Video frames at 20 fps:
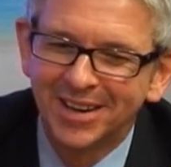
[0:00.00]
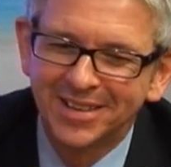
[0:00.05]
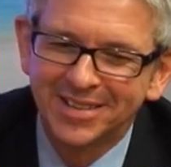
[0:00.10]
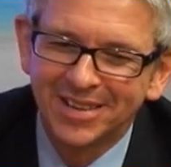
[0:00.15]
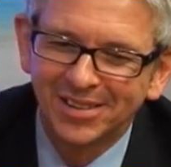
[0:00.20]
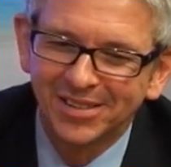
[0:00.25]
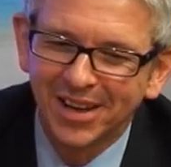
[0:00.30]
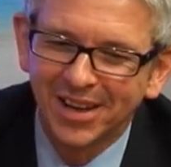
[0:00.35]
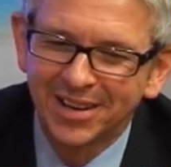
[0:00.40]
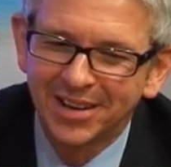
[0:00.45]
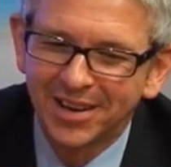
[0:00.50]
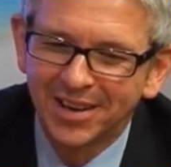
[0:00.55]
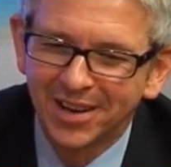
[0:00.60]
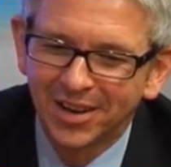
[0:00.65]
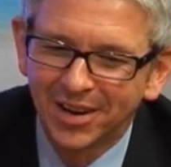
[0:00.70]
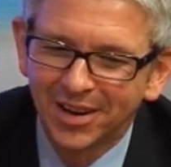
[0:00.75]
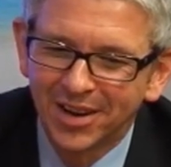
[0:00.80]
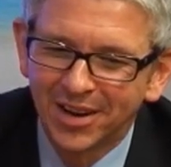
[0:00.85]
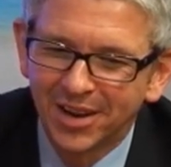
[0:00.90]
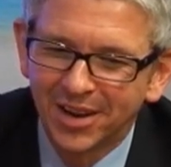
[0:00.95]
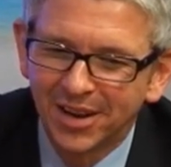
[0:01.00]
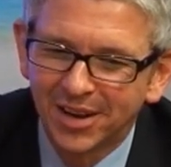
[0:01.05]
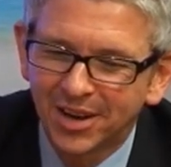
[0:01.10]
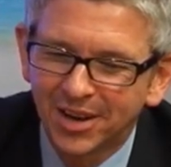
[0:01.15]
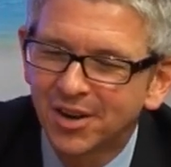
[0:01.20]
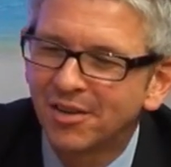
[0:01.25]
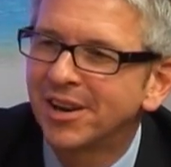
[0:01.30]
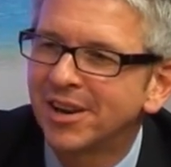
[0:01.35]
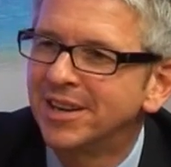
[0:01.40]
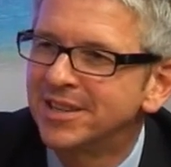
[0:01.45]
descended on
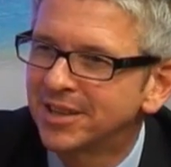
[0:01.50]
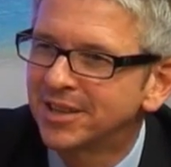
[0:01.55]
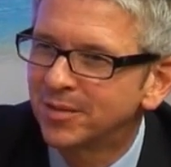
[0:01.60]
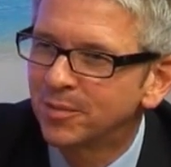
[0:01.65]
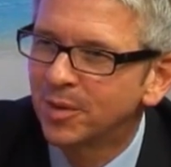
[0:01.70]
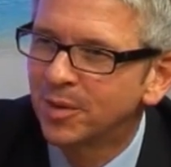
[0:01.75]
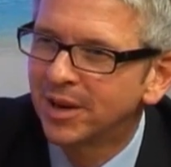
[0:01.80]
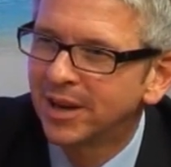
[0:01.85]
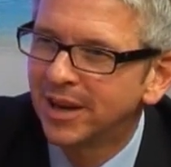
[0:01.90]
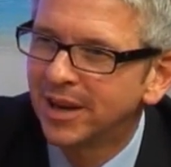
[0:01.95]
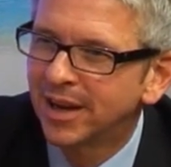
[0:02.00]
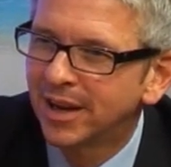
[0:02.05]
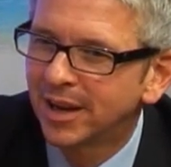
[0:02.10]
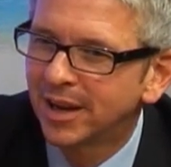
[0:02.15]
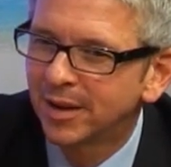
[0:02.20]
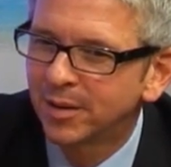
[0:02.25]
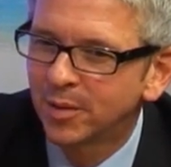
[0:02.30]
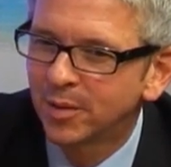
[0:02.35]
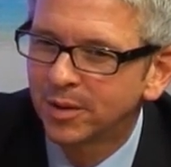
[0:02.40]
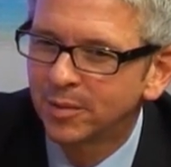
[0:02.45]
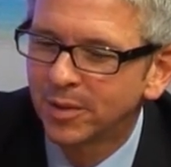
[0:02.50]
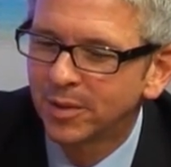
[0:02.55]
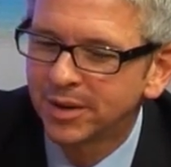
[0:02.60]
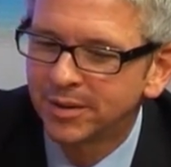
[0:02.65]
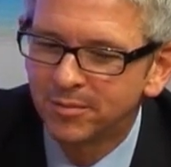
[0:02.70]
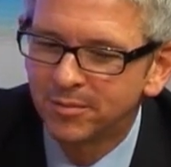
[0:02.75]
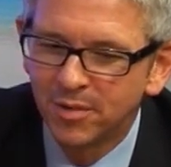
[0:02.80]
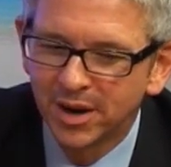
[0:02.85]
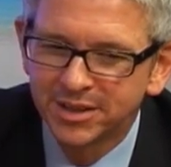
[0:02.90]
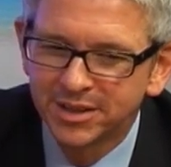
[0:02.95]
Crete, and we
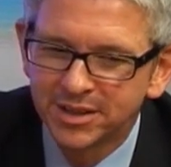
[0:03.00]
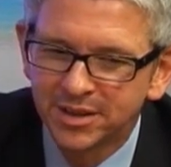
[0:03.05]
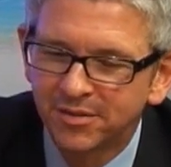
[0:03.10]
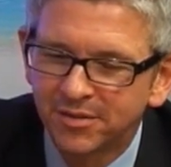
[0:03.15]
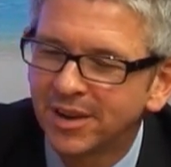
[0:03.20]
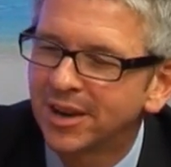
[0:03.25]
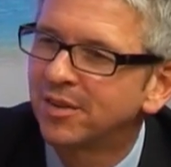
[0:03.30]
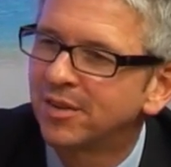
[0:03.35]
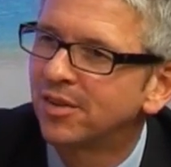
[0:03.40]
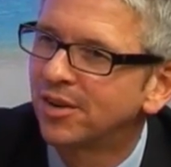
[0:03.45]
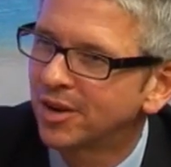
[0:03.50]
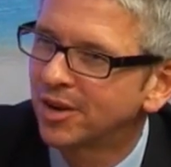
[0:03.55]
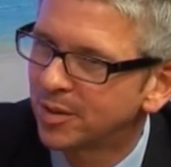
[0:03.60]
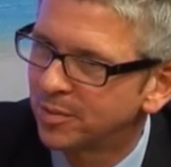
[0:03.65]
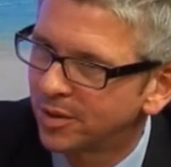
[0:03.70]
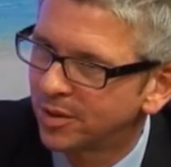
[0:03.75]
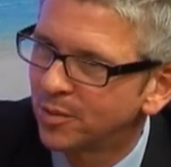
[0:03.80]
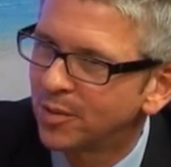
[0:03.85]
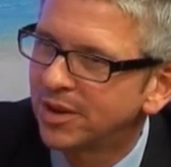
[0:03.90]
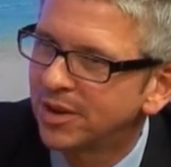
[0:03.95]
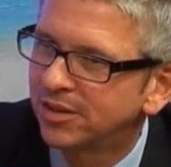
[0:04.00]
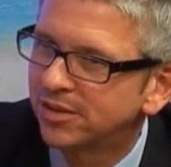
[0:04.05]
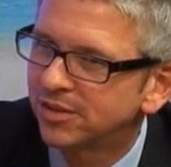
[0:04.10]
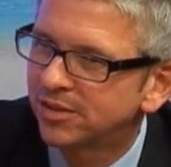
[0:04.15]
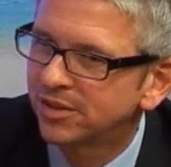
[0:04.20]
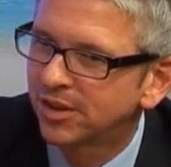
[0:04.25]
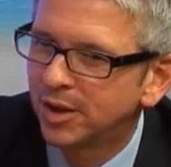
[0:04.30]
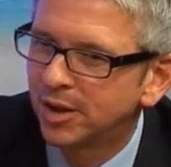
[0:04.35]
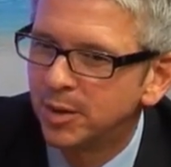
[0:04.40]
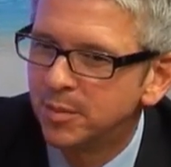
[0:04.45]
rented a villa for a couple of
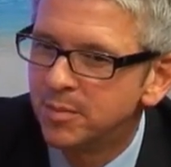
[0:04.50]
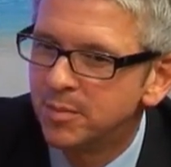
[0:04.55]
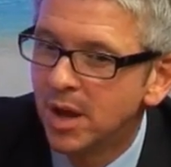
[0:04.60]
weeks,